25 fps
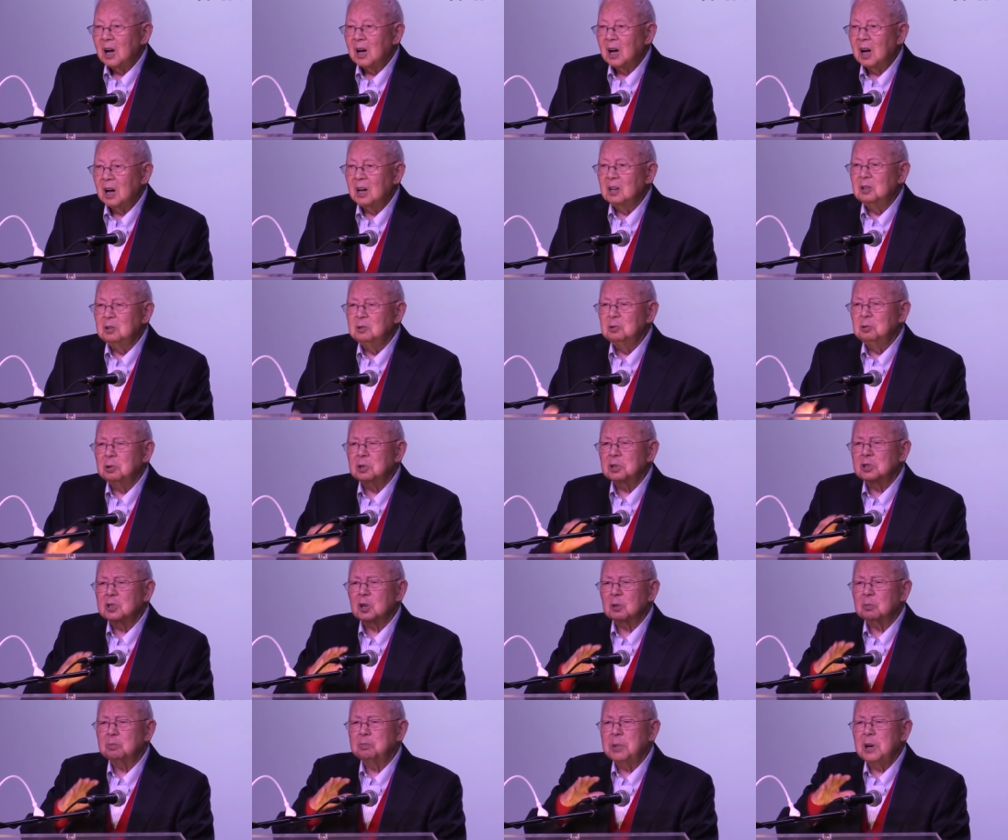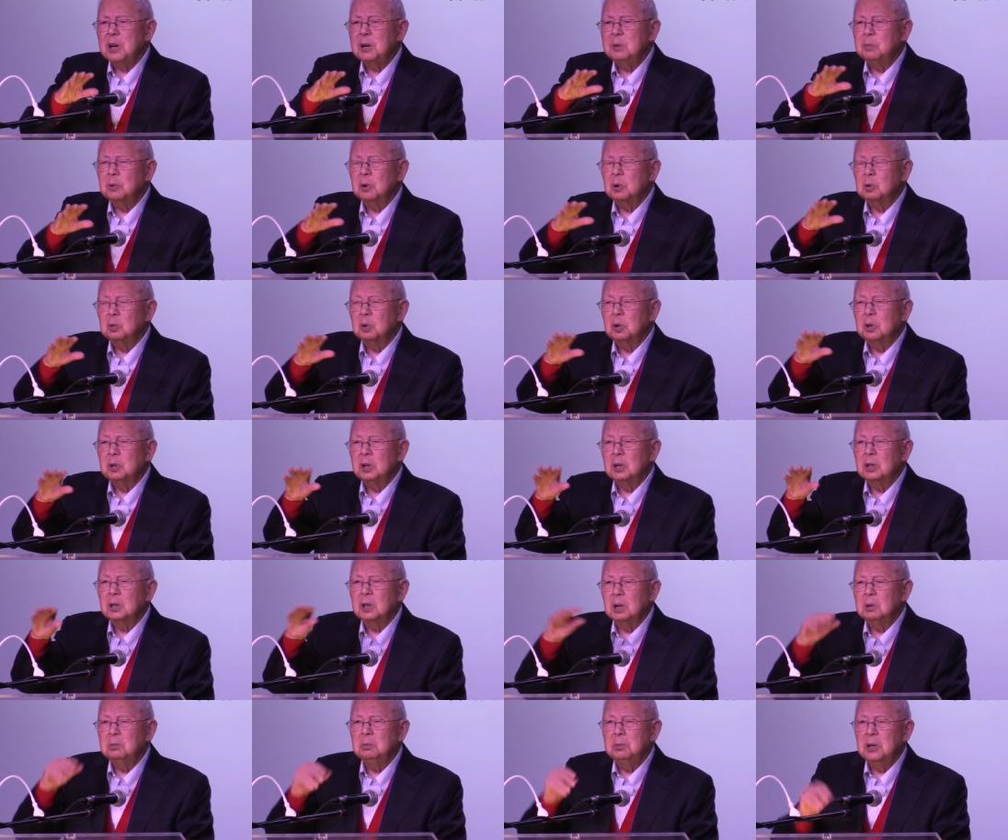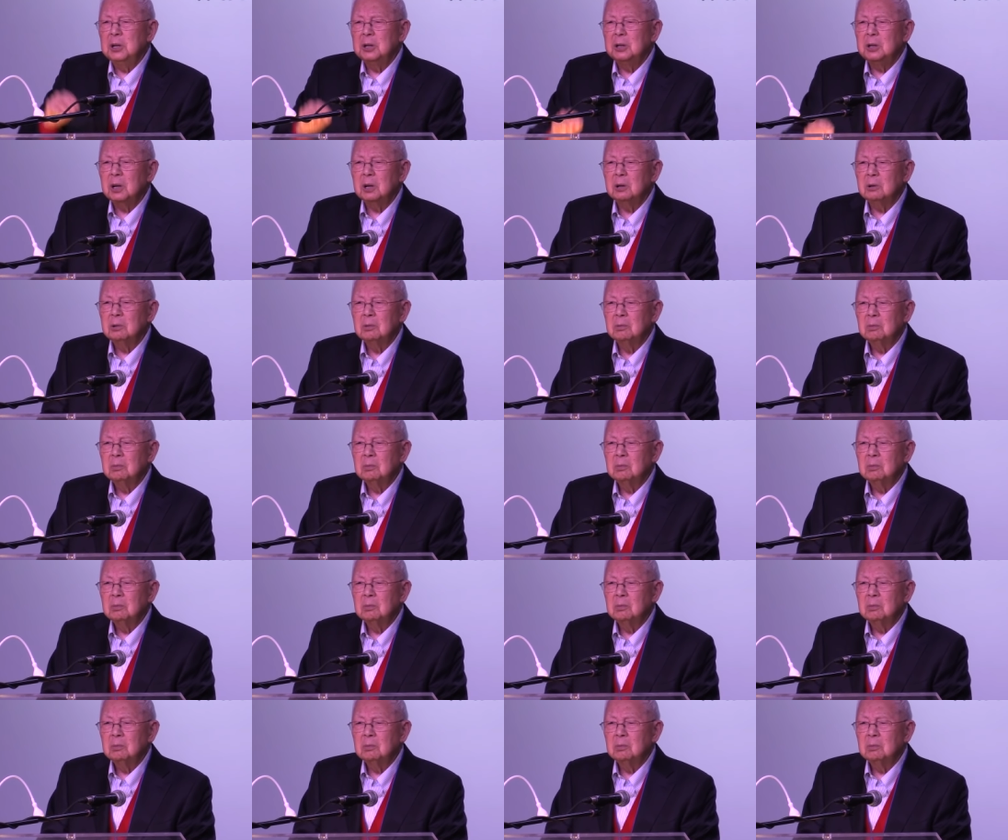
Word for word: Hundreds of people were in the meeting.